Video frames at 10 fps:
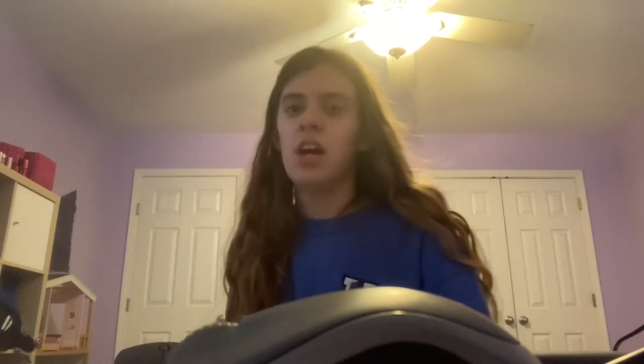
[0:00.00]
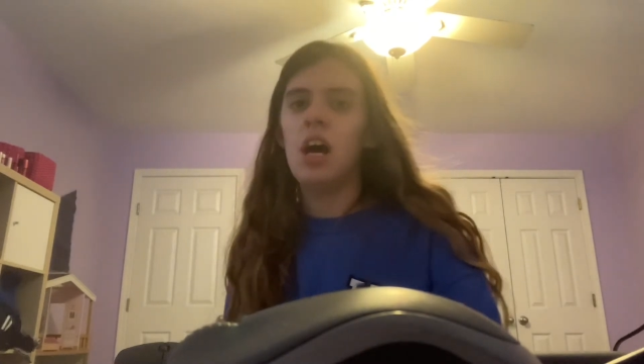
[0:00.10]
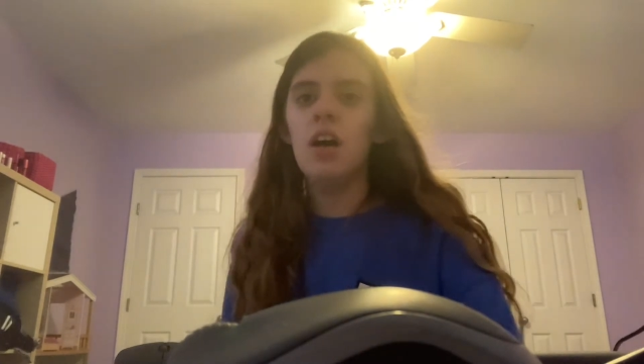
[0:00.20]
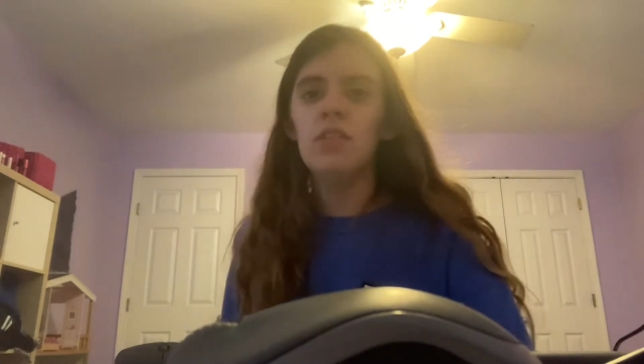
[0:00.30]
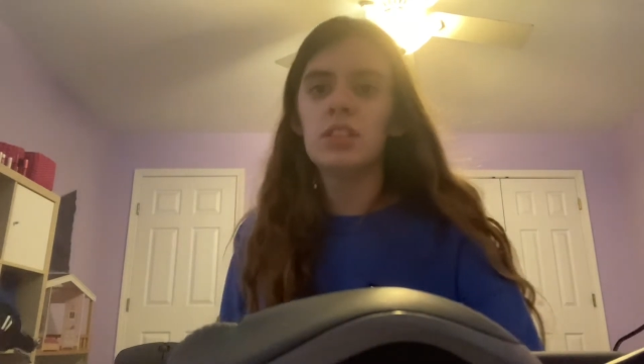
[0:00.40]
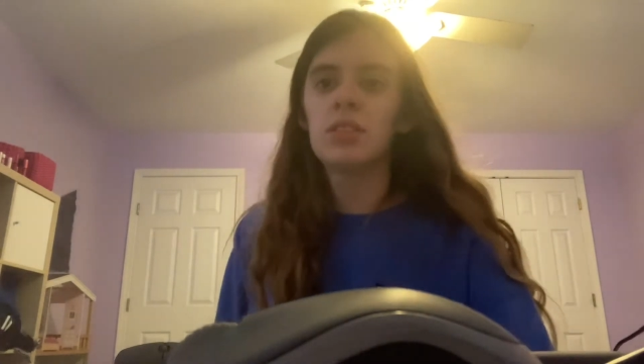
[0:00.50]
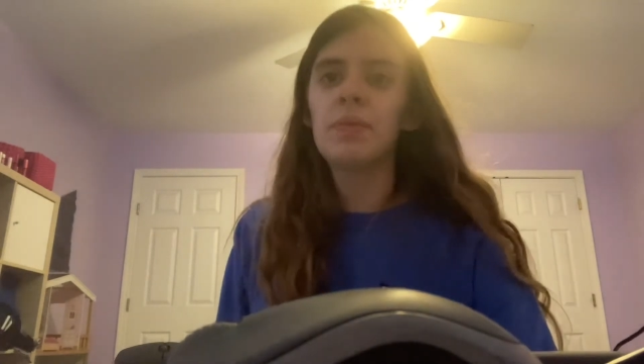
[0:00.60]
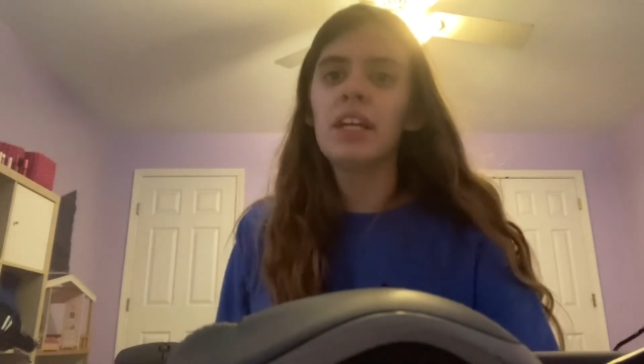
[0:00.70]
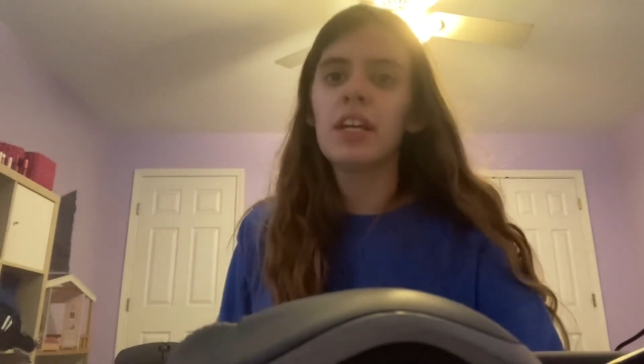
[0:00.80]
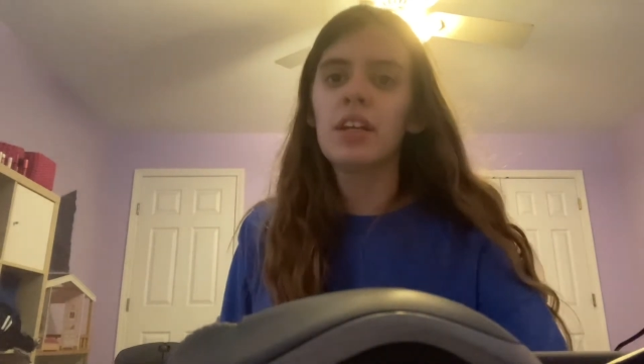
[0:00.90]
Oh, and
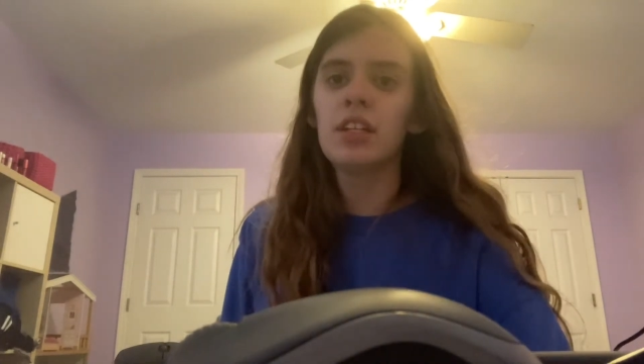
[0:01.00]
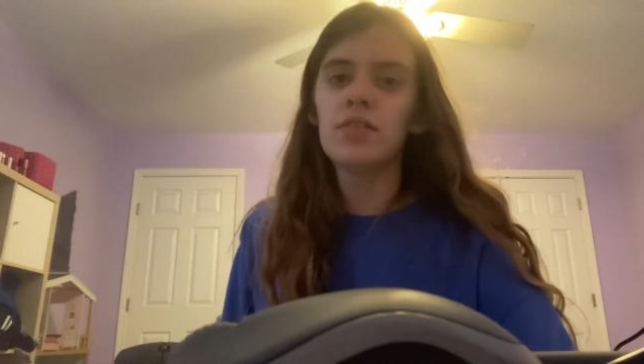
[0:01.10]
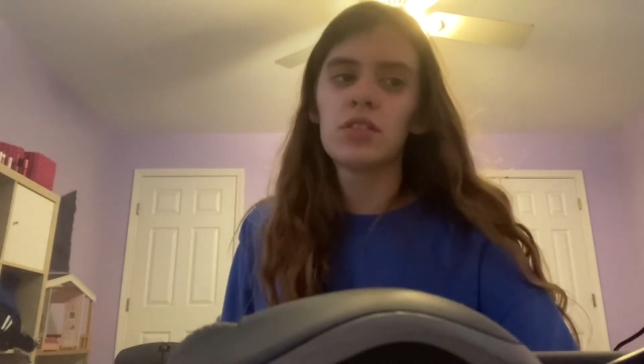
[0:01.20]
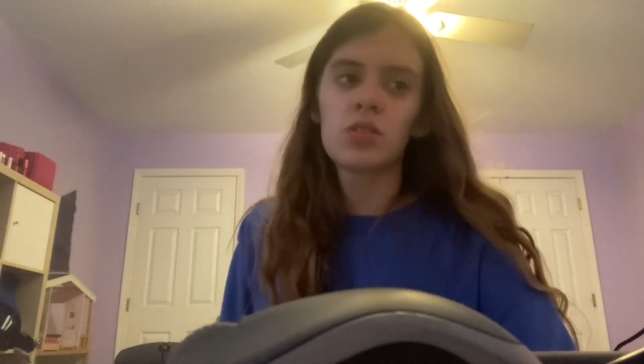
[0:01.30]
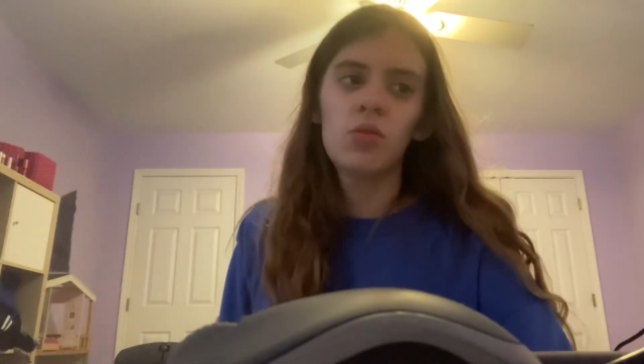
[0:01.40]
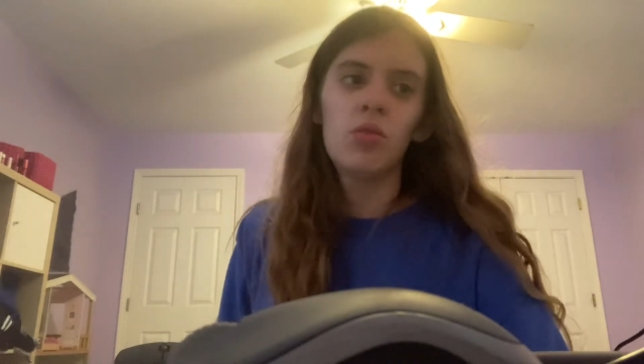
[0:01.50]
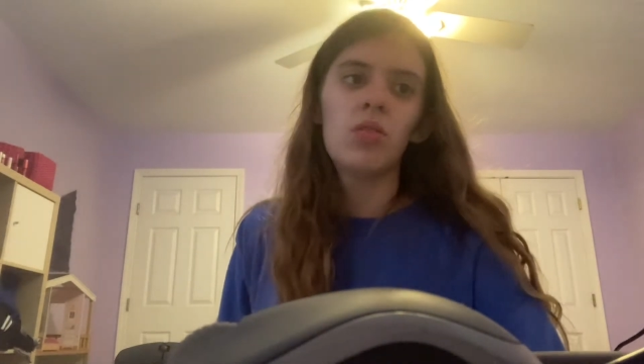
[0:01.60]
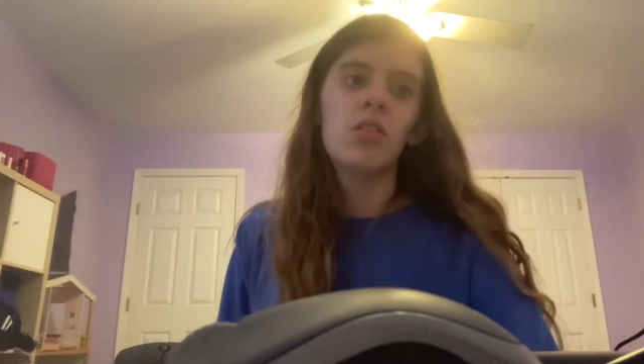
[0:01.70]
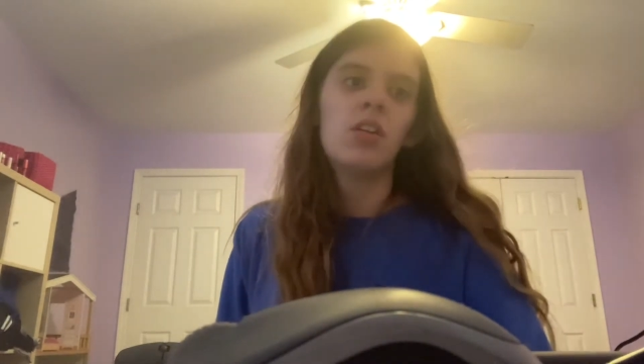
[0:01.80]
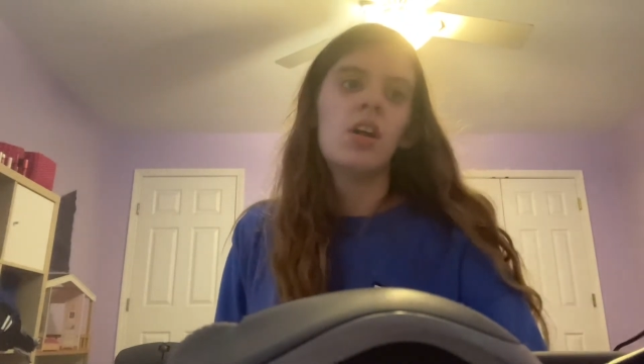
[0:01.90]
speaking of
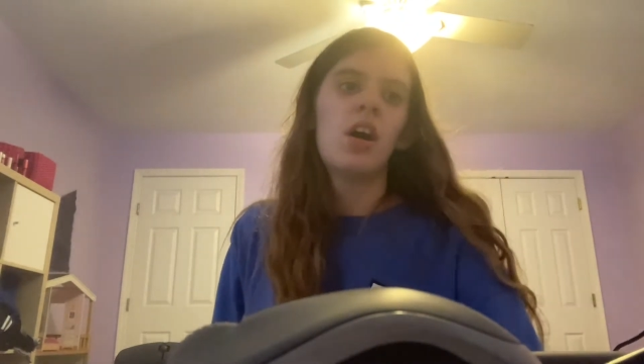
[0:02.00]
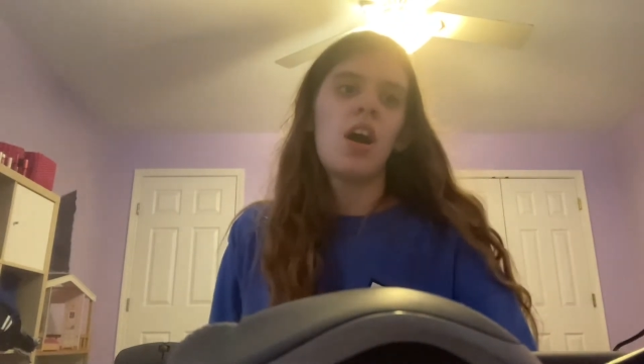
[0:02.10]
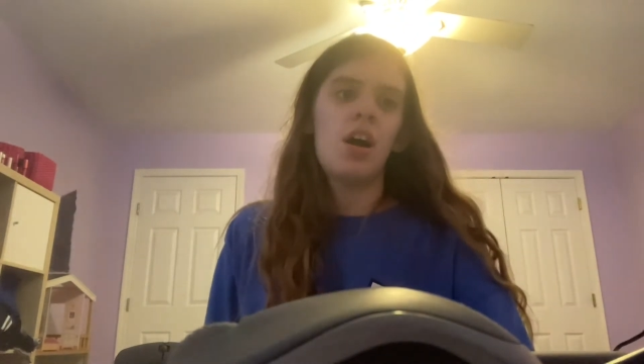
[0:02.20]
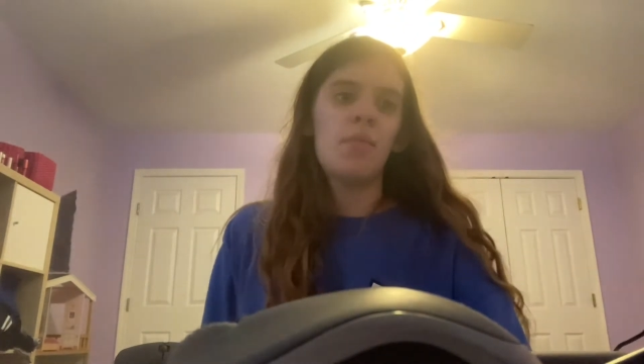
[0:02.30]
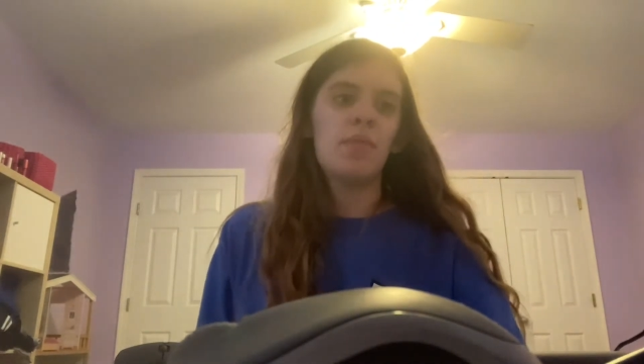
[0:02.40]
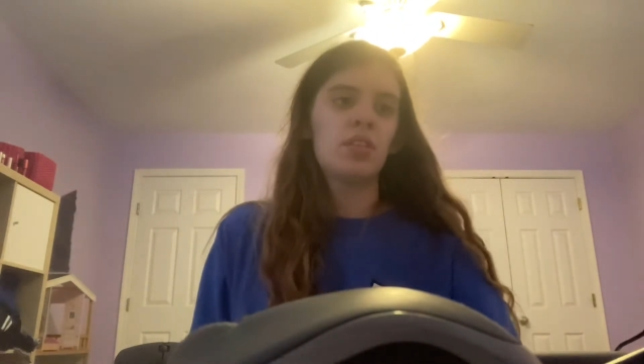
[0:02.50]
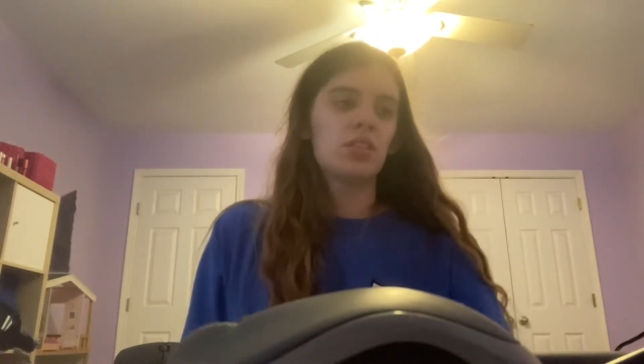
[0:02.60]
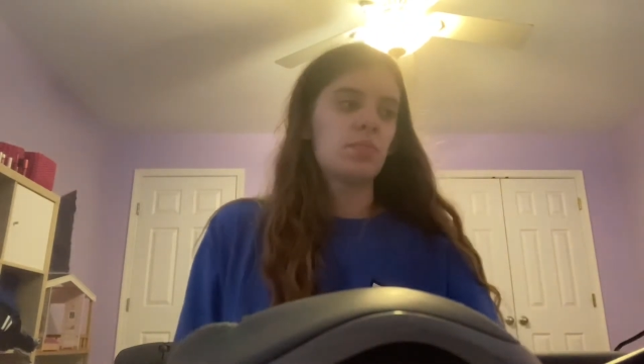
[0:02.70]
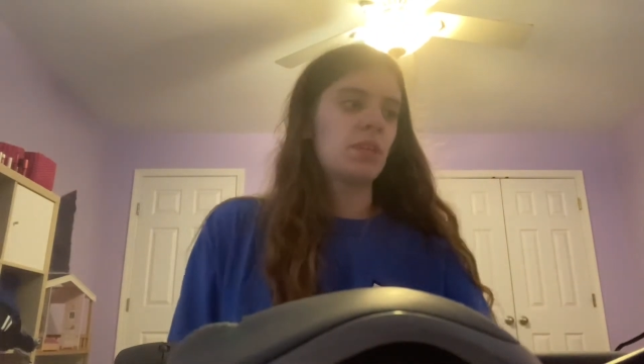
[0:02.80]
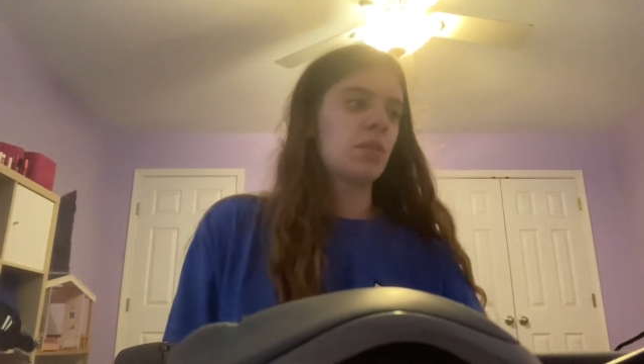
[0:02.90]
school, I'm on
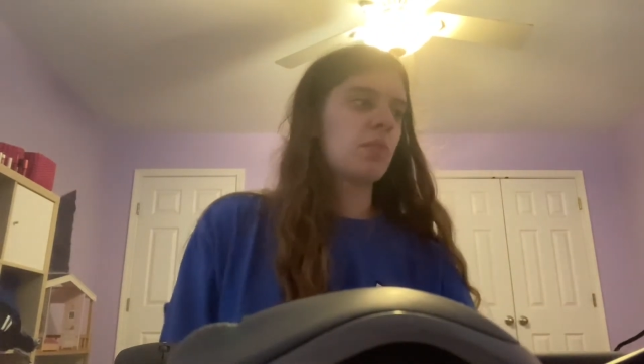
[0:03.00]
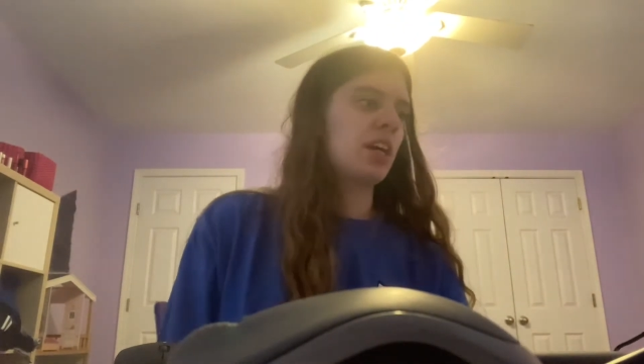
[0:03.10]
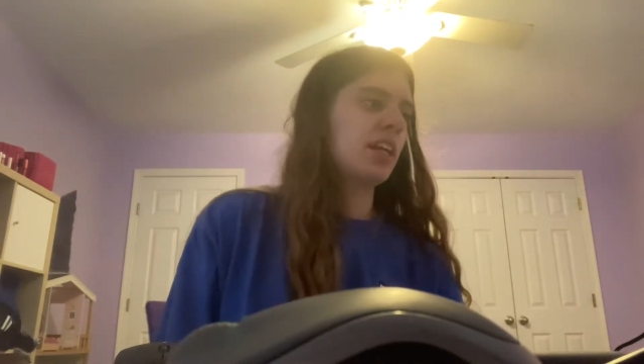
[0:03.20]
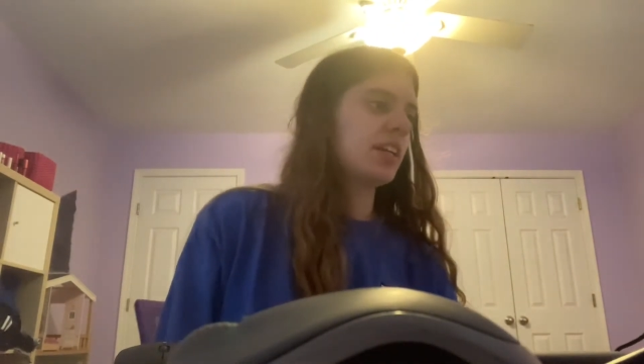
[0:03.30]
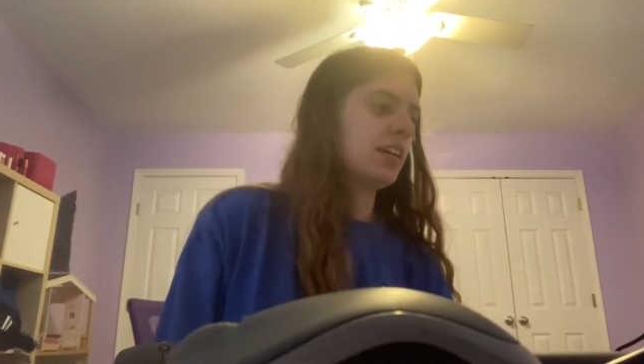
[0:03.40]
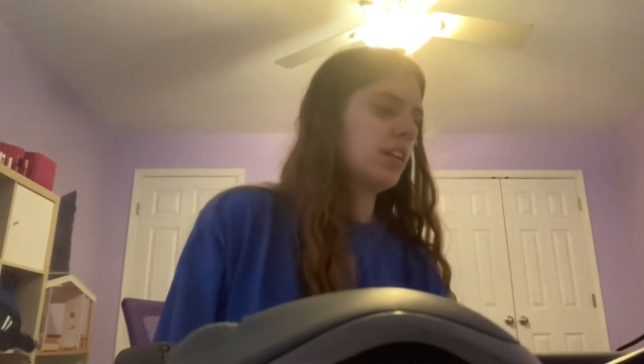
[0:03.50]
spring break.